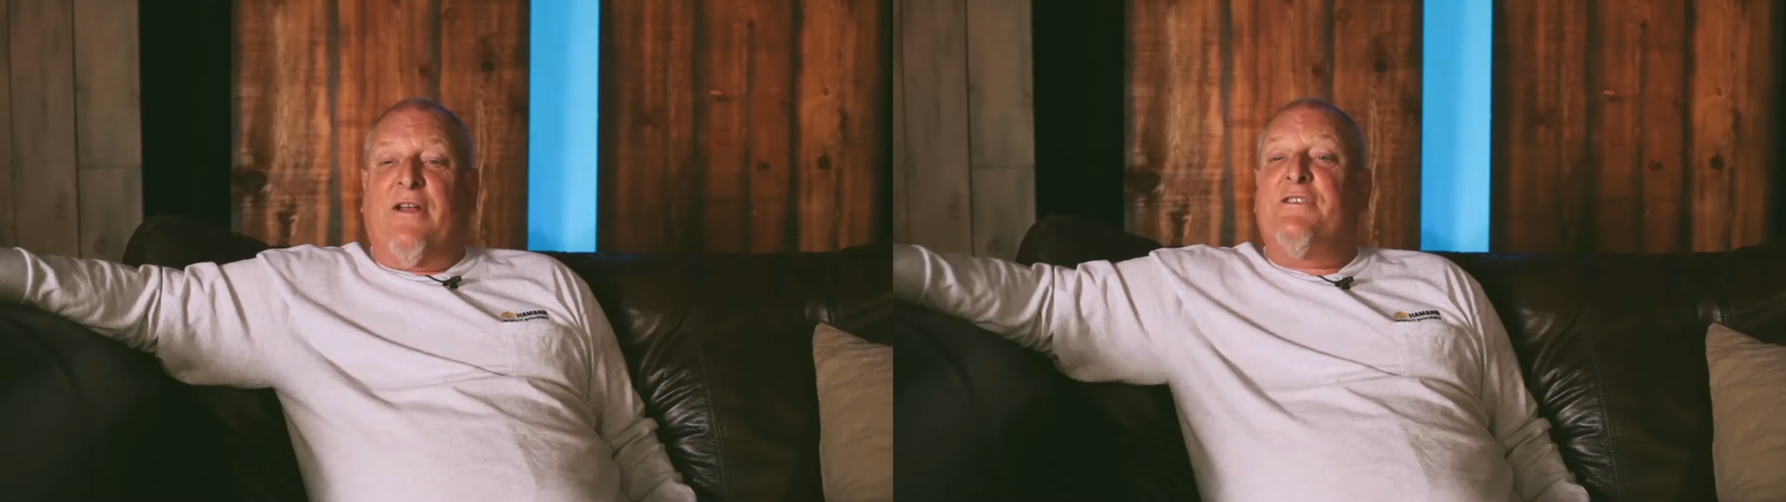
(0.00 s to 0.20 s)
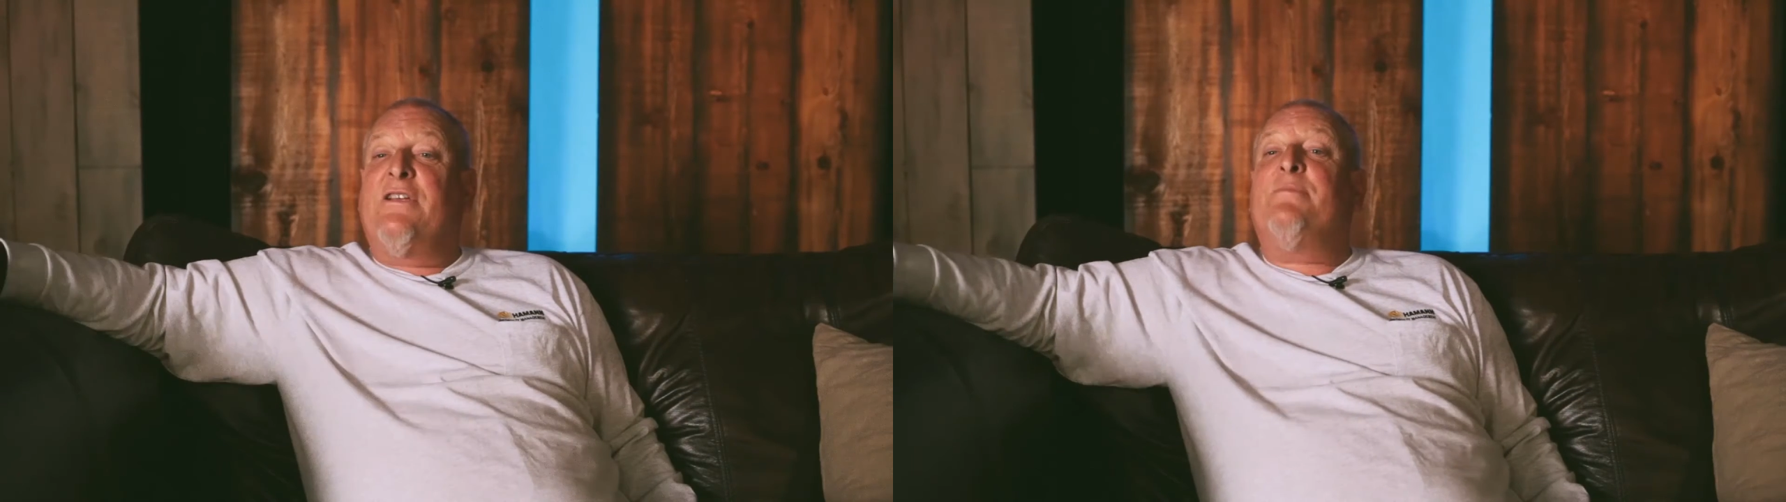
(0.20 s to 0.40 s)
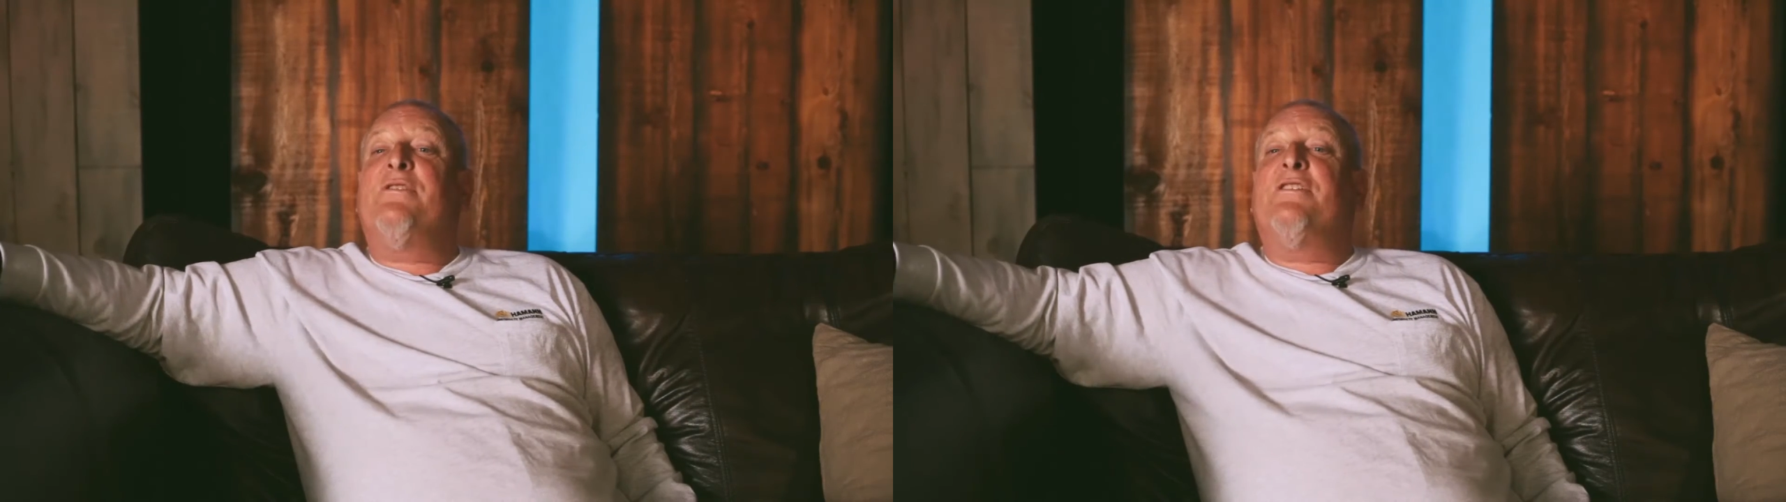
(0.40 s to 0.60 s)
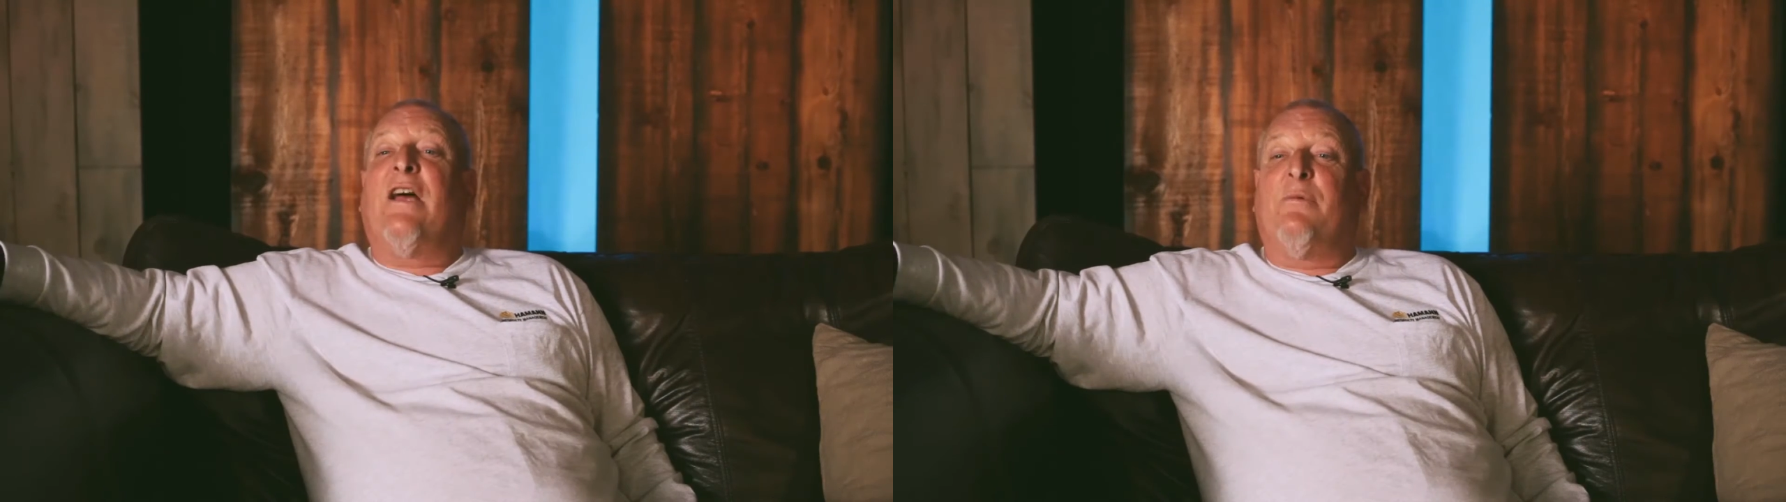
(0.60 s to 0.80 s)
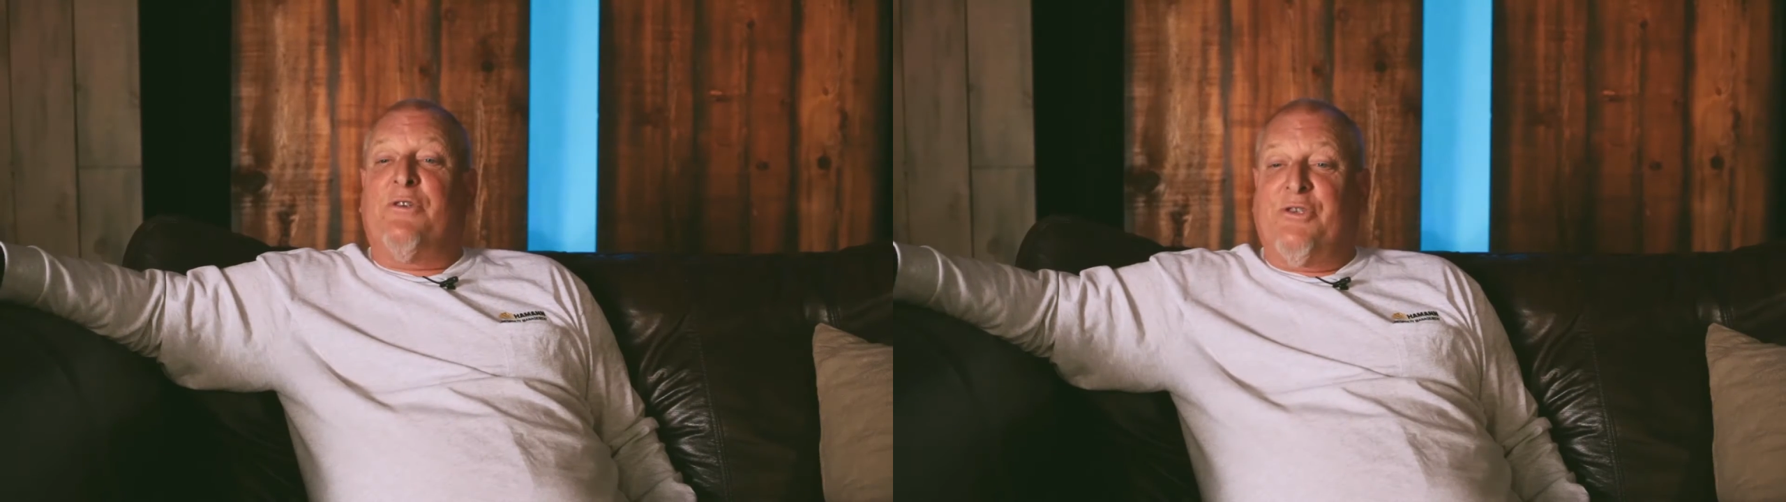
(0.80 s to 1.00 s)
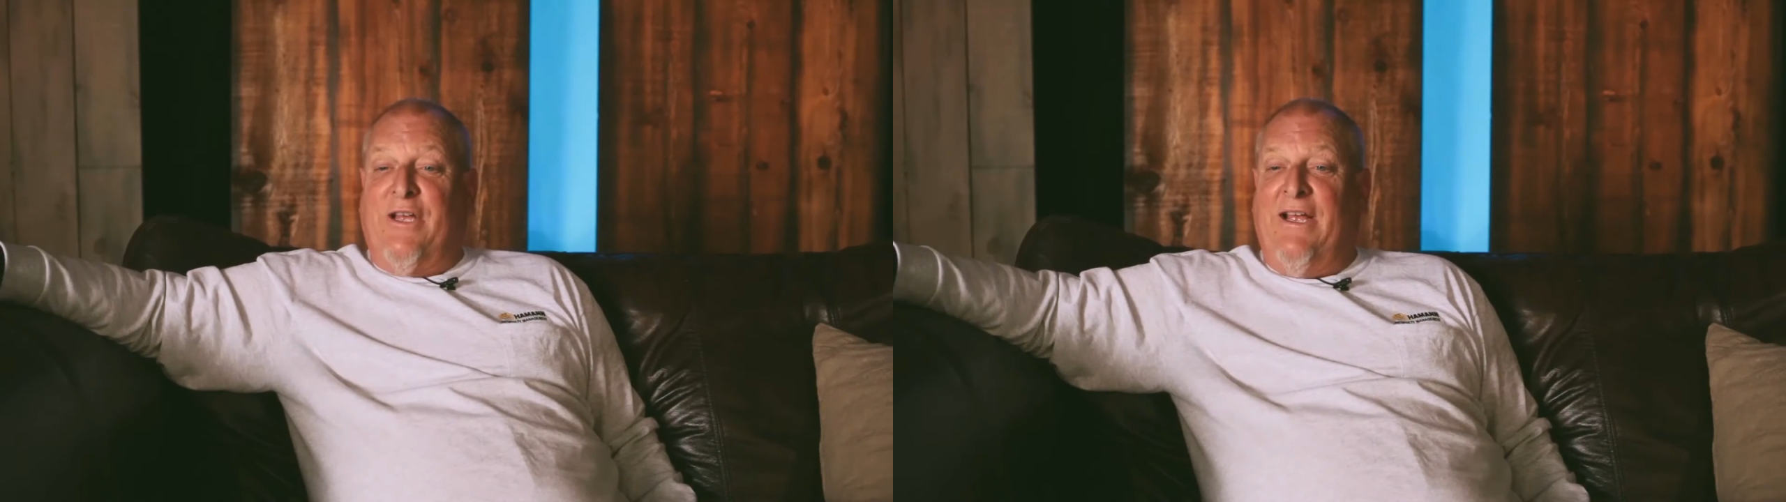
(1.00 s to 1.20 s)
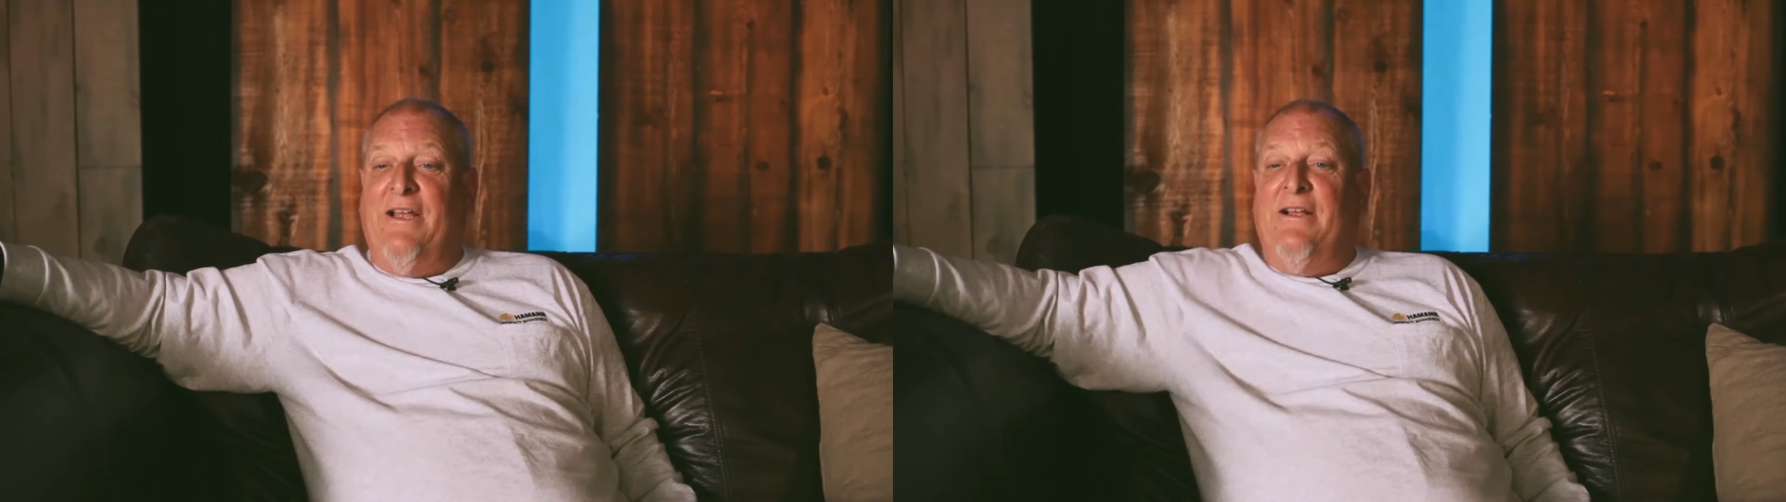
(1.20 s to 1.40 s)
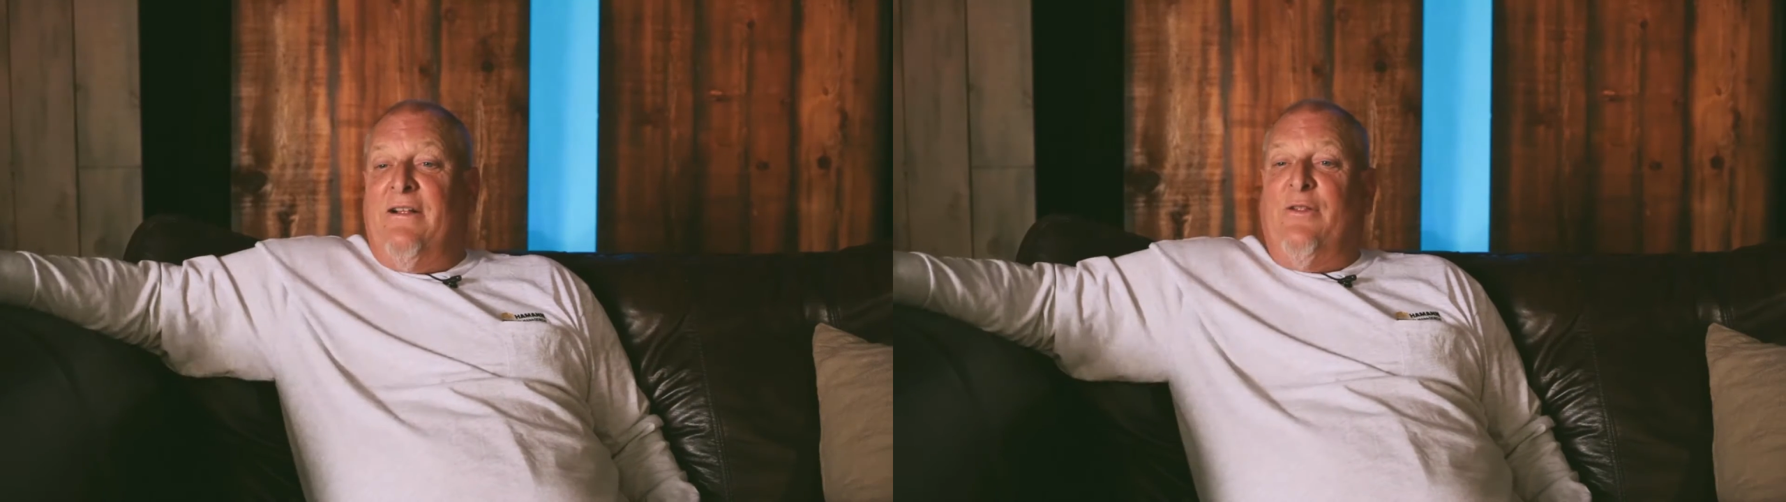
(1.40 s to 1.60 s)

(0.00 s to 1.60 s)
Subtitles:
a substance, I will say,